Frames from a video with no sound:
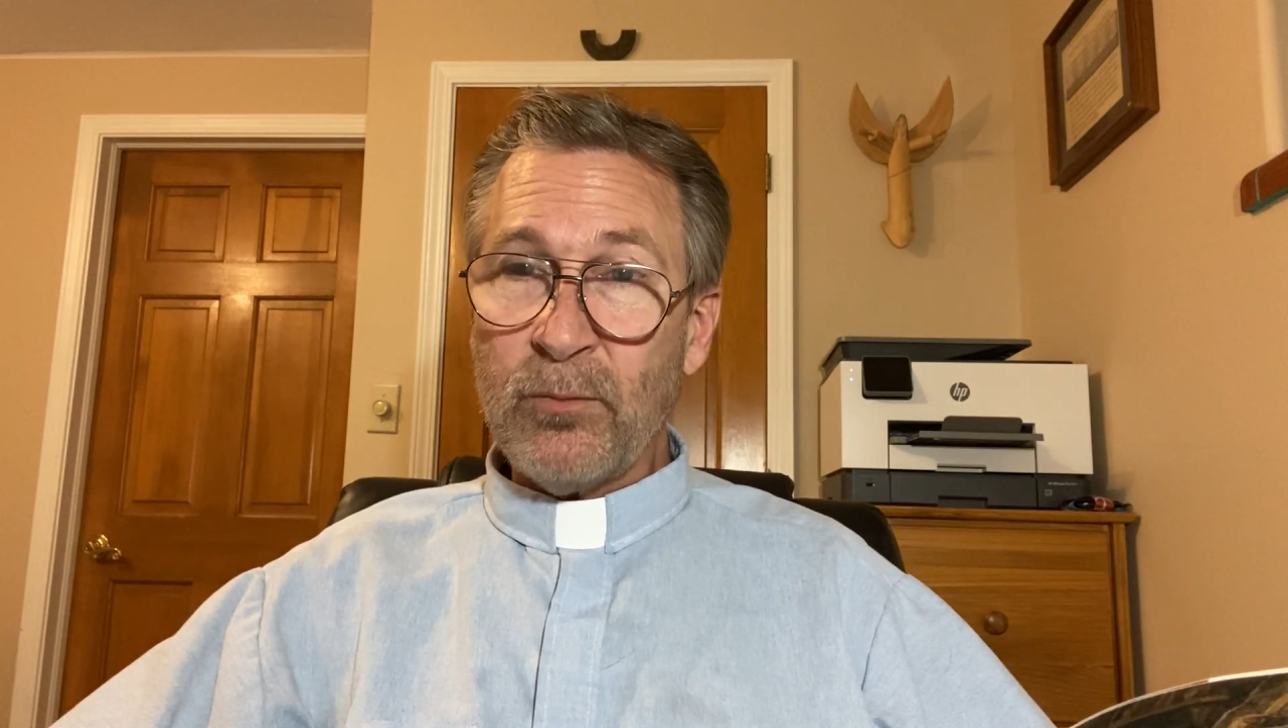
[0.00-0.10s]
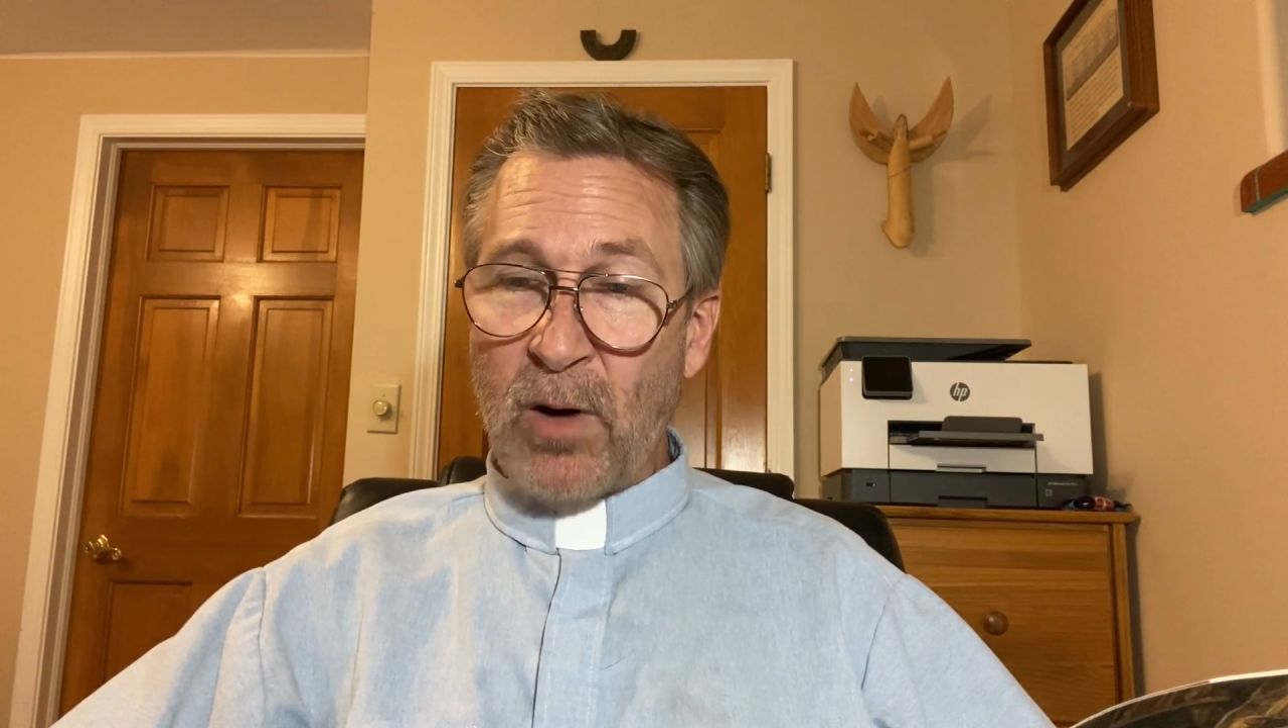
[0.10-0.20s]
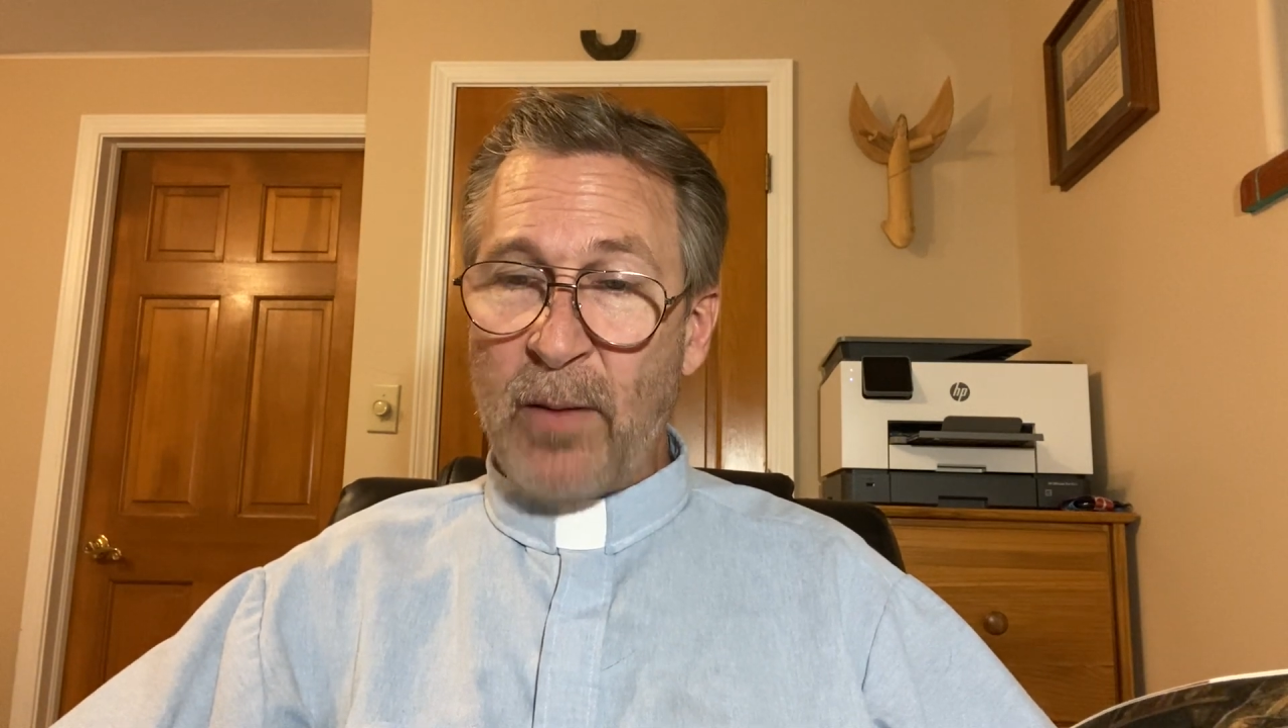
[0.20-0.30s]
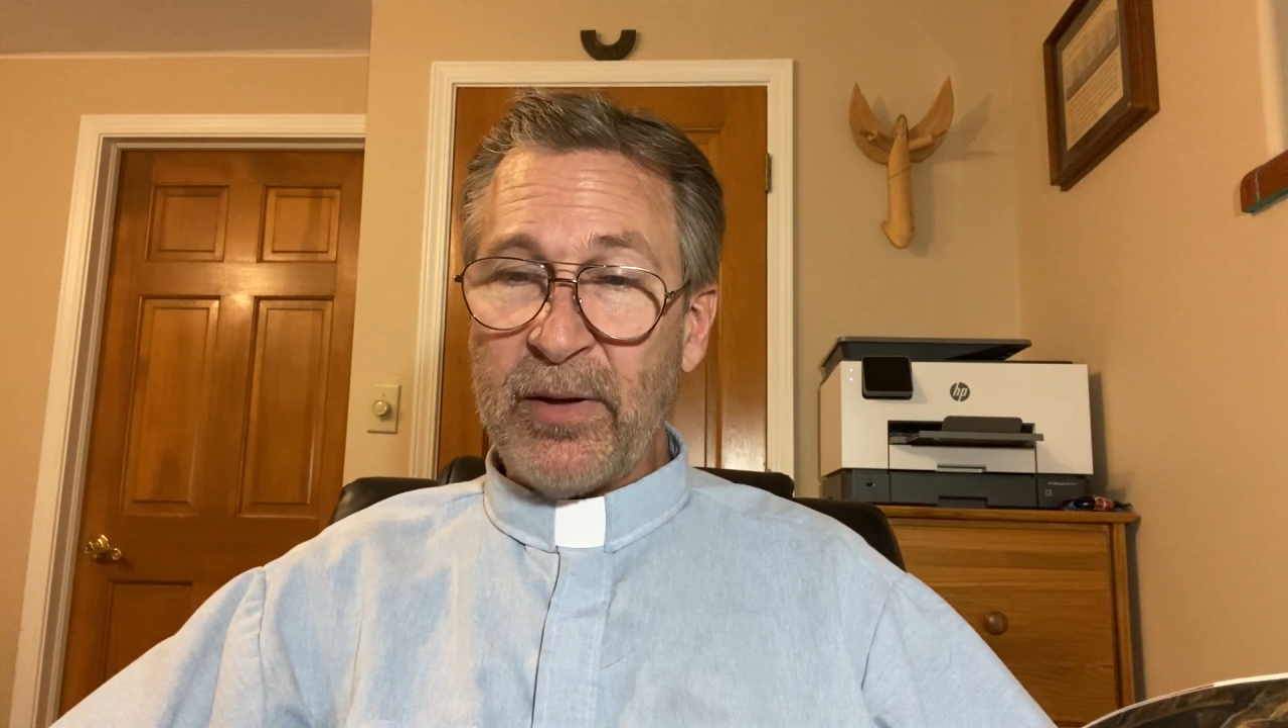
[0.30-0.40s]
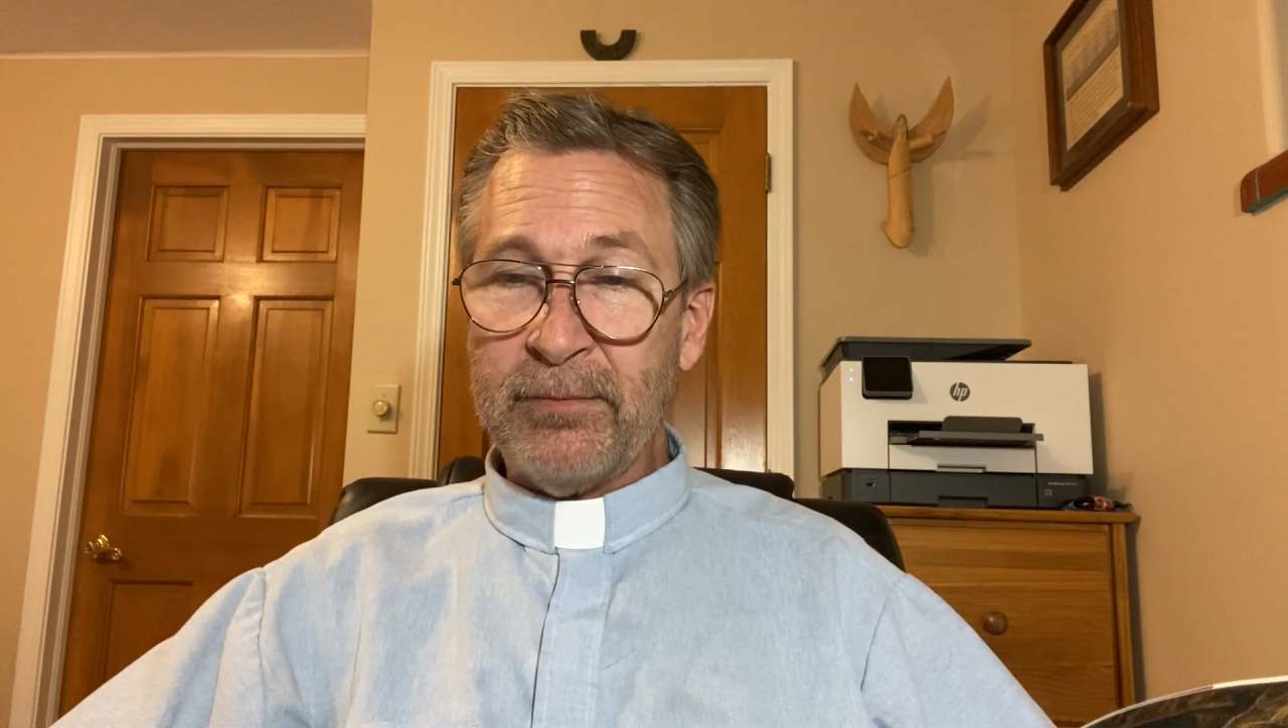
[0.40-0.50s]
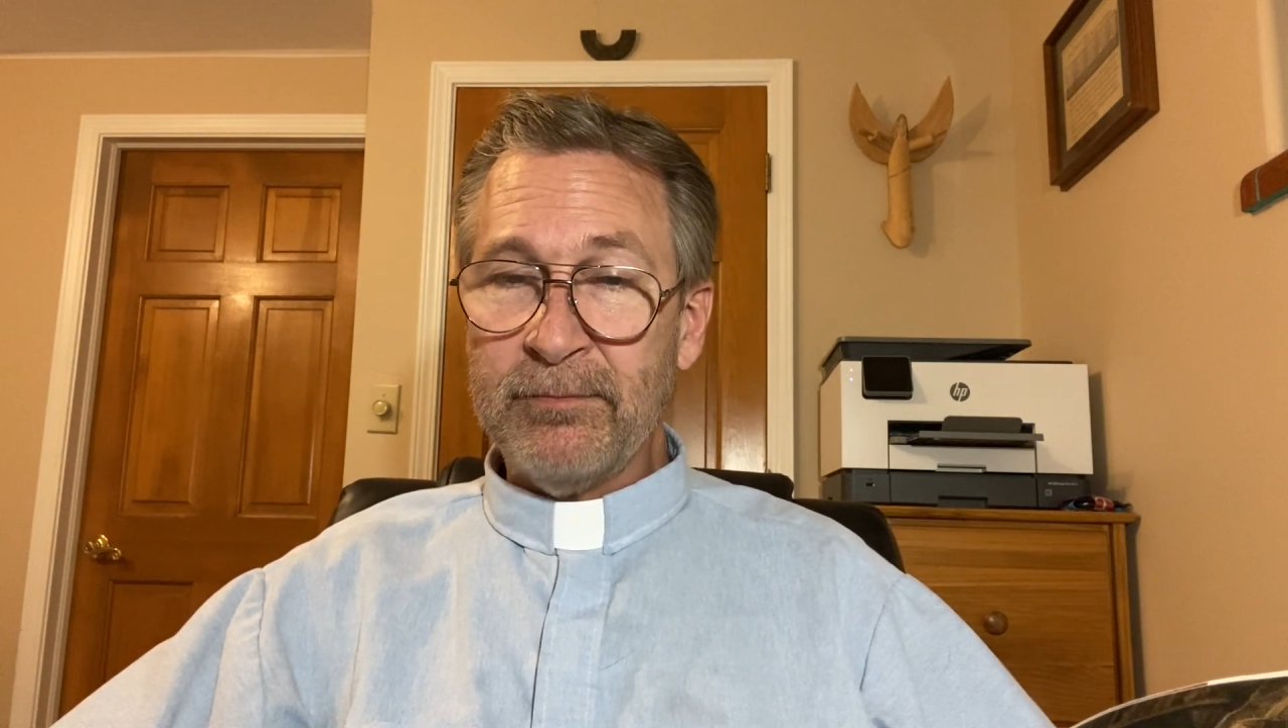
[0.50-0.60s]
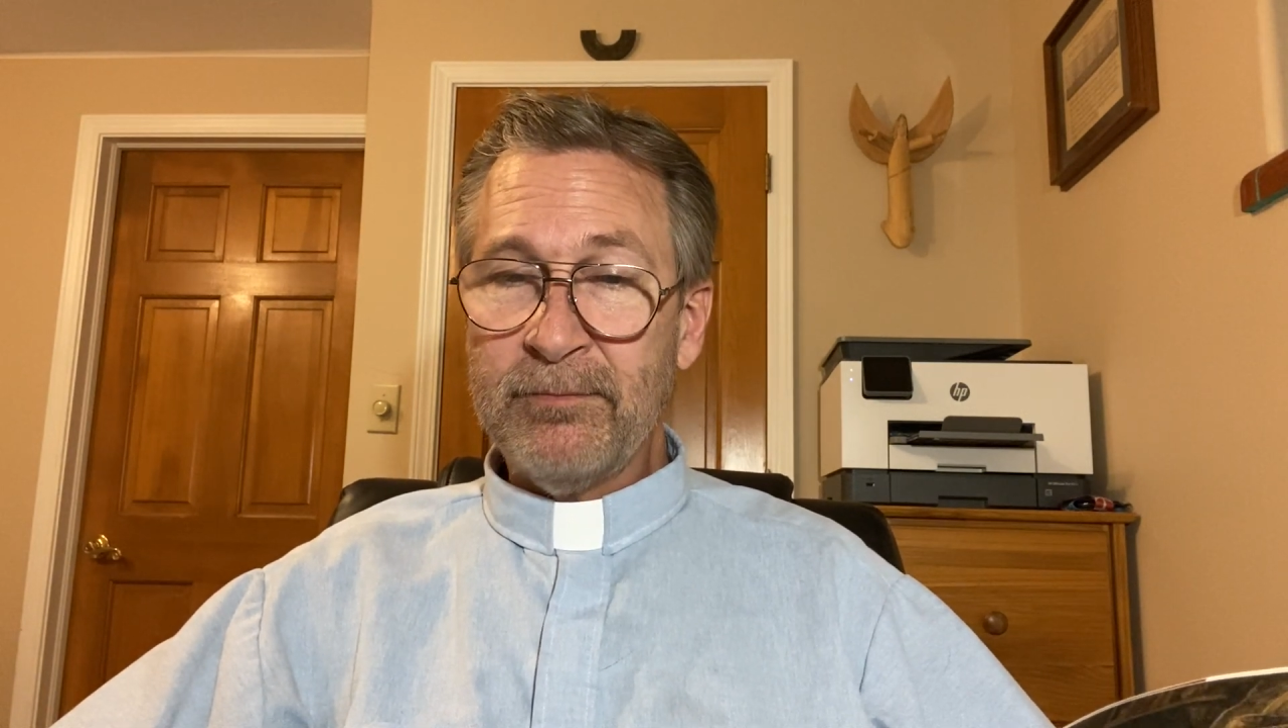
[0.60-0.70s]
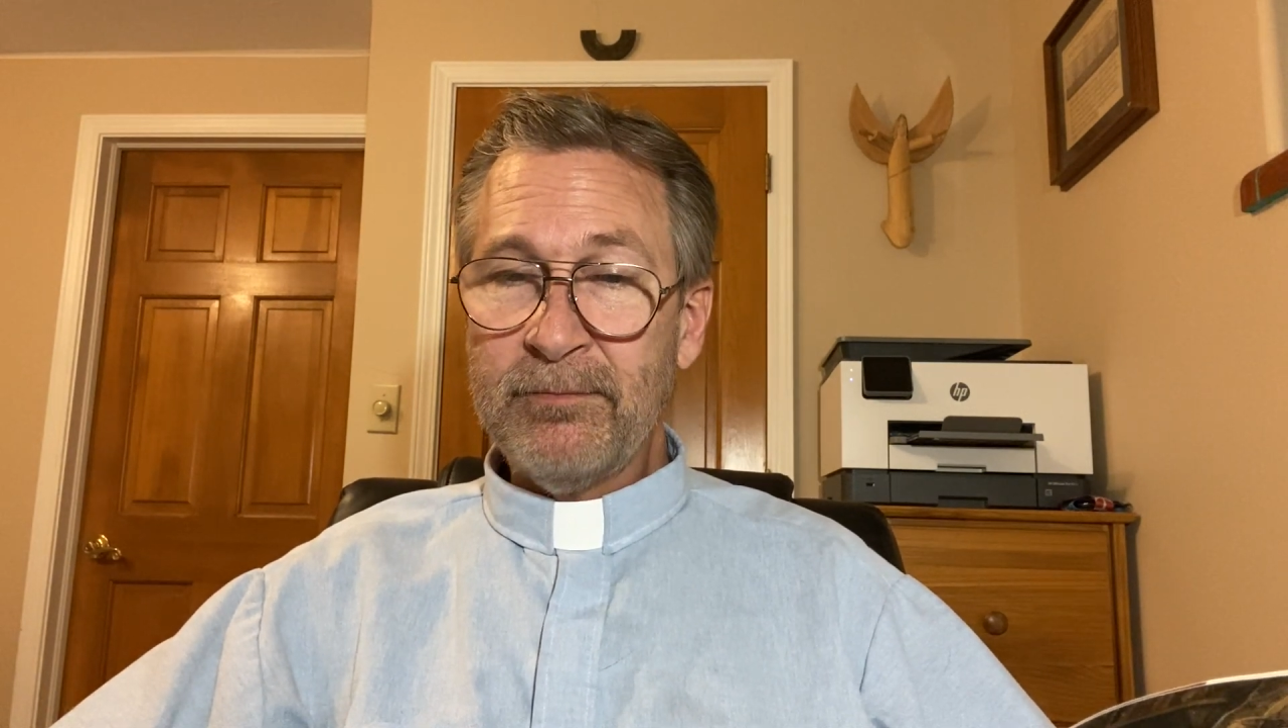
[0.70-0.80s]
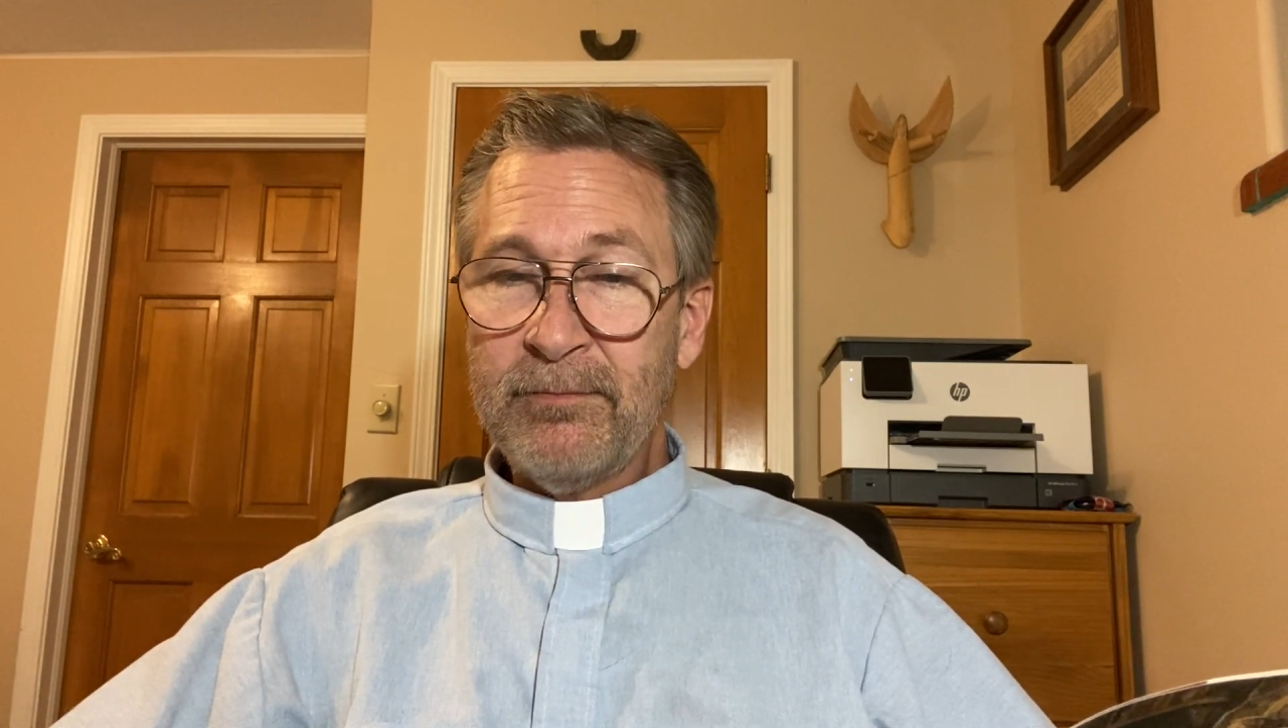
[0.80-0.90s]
robin.